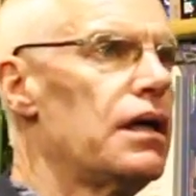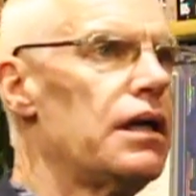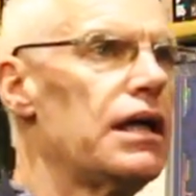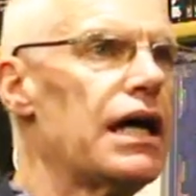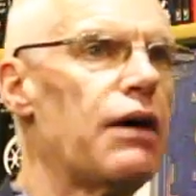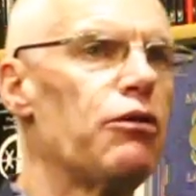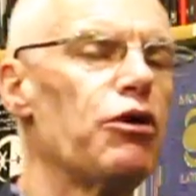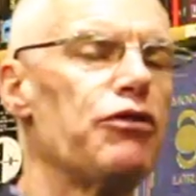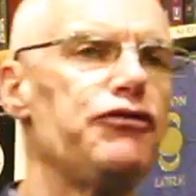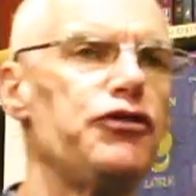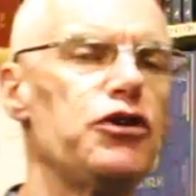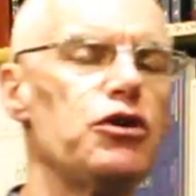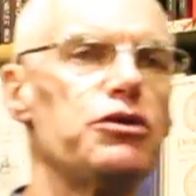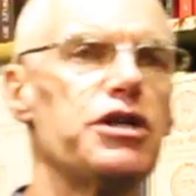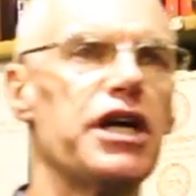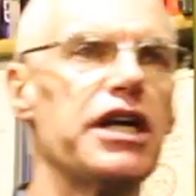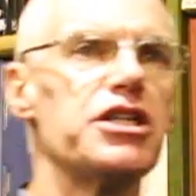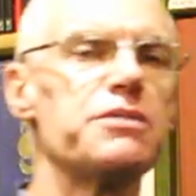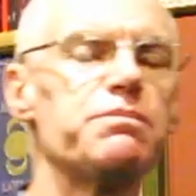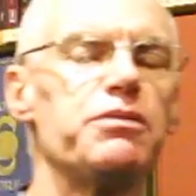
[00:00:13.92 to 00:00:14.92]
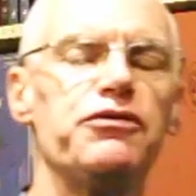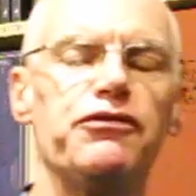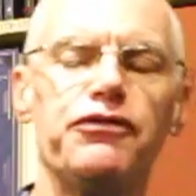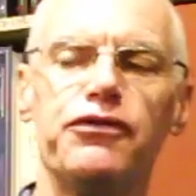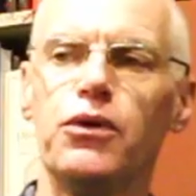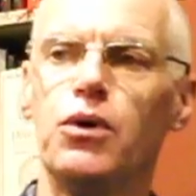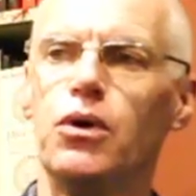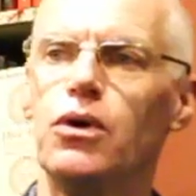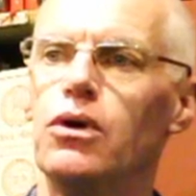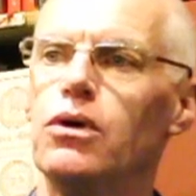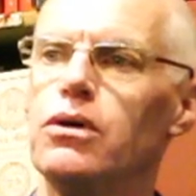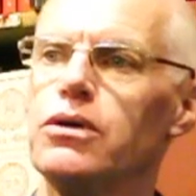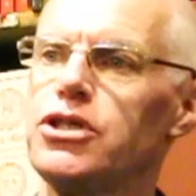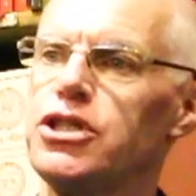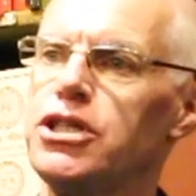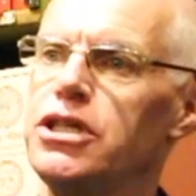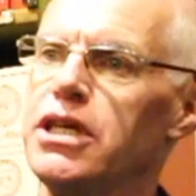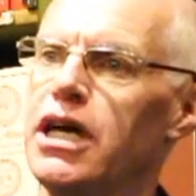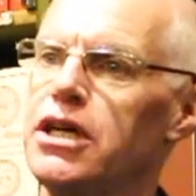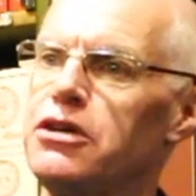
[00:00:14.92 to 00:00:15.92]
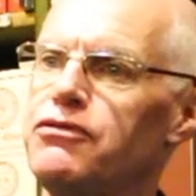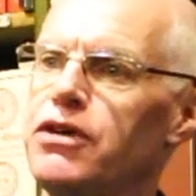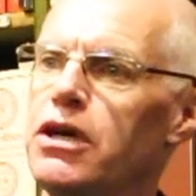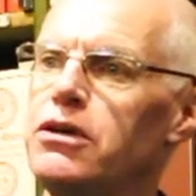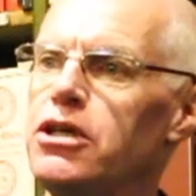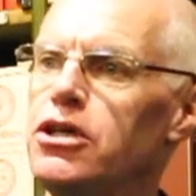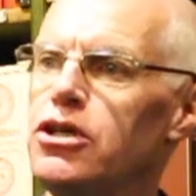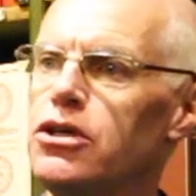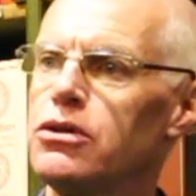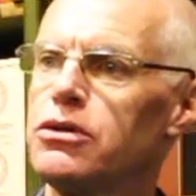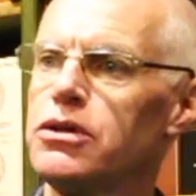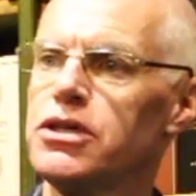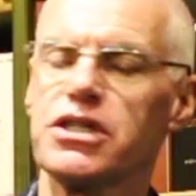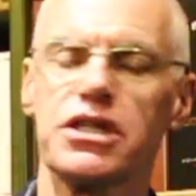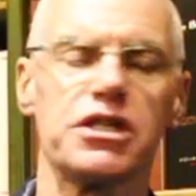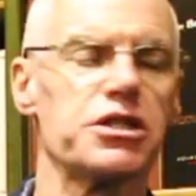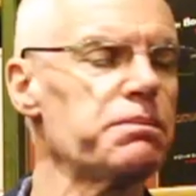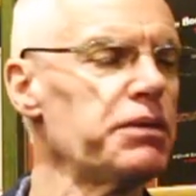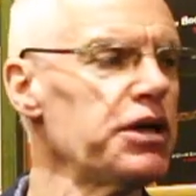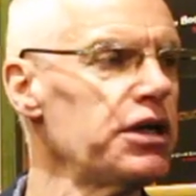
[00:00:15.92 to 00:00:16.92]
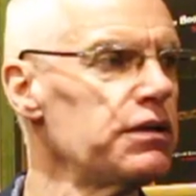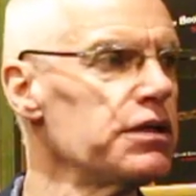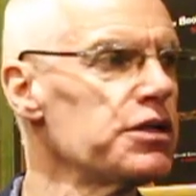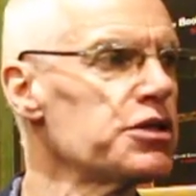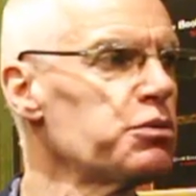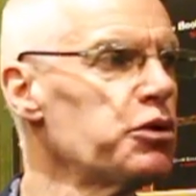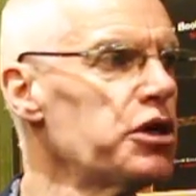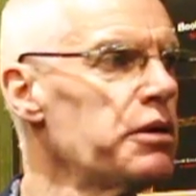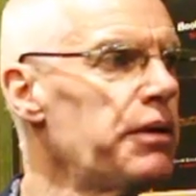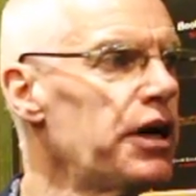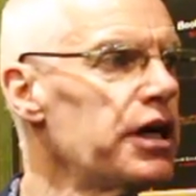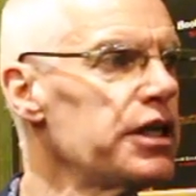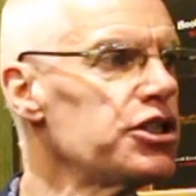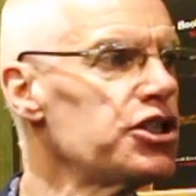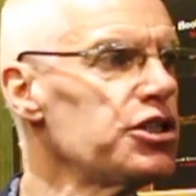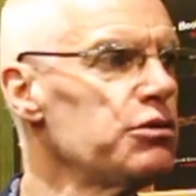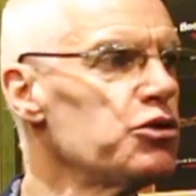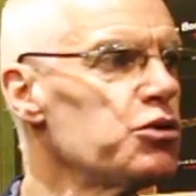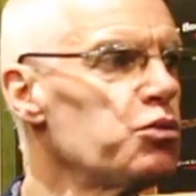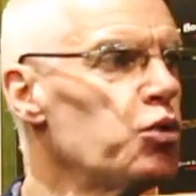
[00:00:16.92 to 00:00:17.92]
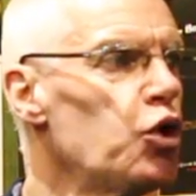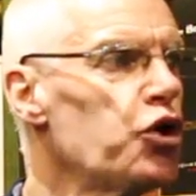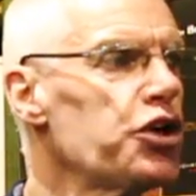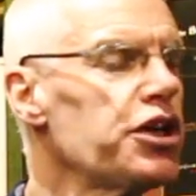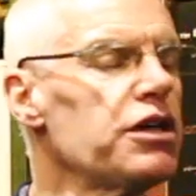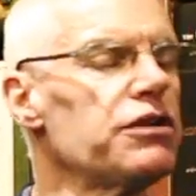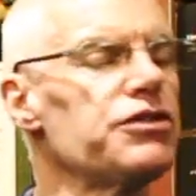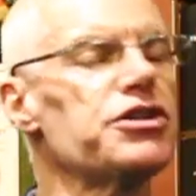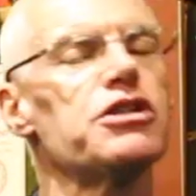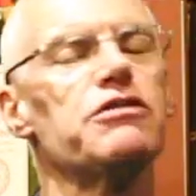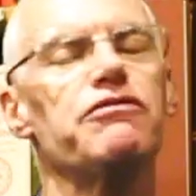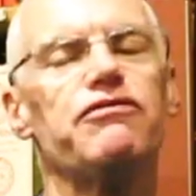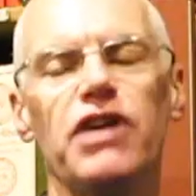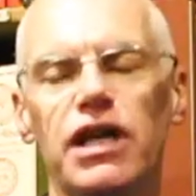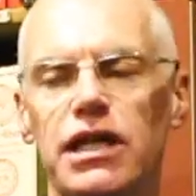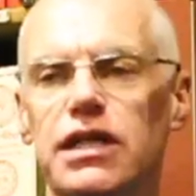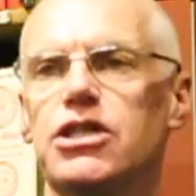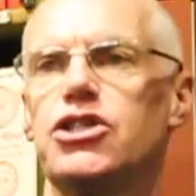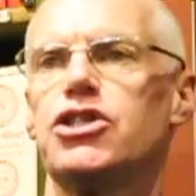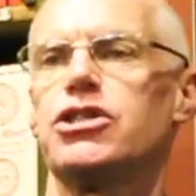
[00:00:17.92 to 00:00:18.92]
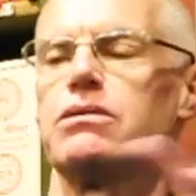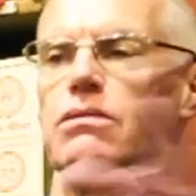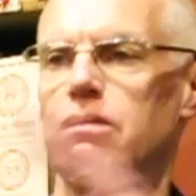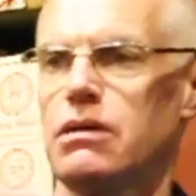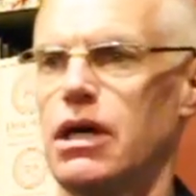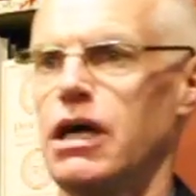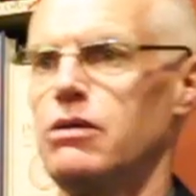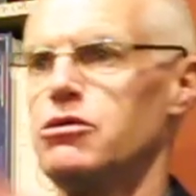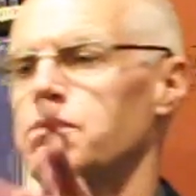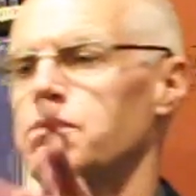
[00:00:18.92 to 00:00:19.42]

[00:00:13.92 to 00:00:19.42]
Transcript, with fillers: Now, a few days before, she'd had a very curious experience whereby she was walking onto the village I